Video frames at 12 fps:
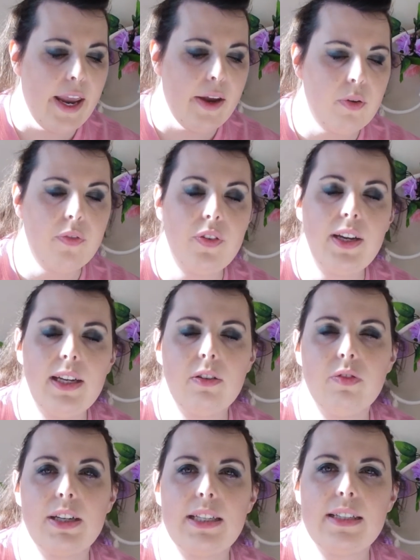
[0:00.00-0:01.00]
If we're
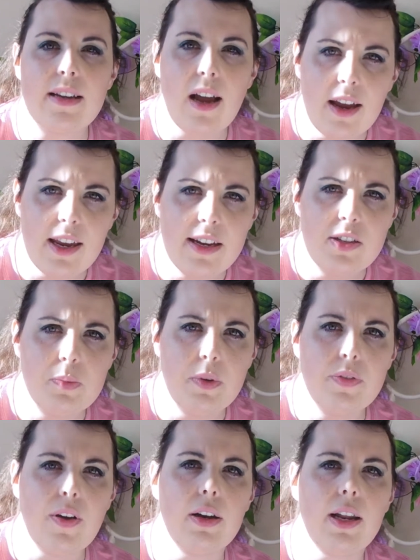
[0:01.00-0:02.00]
feeling really tired and
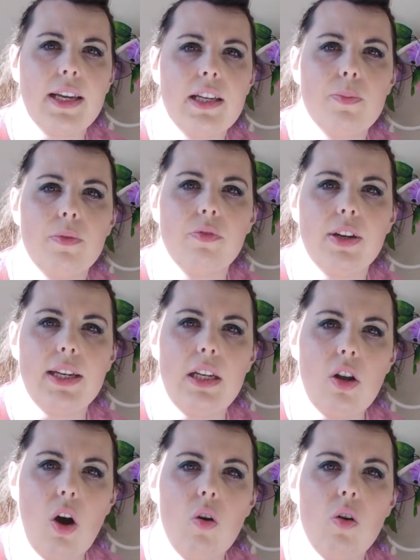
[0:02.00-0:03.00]
we felt like it's been
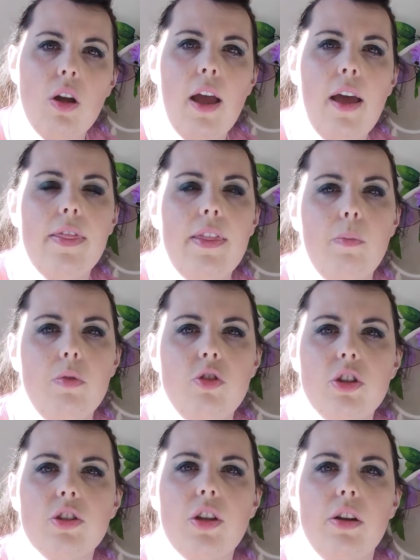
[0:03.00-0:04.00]
really long, then we'll
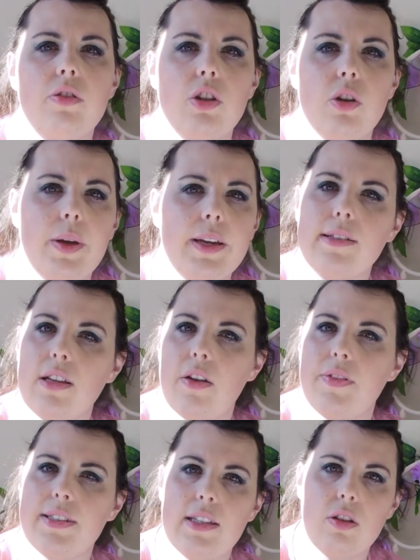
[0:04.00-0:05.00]
just go to the quick
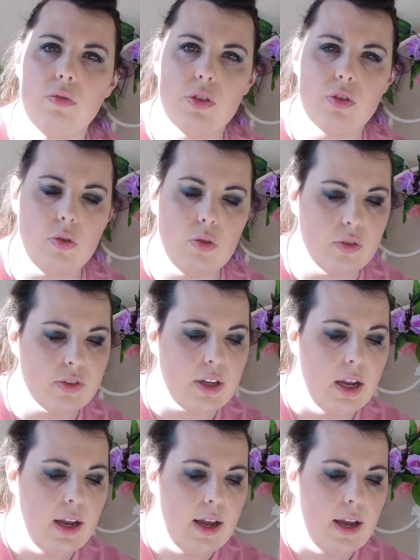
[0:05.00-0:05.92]
service in the resort.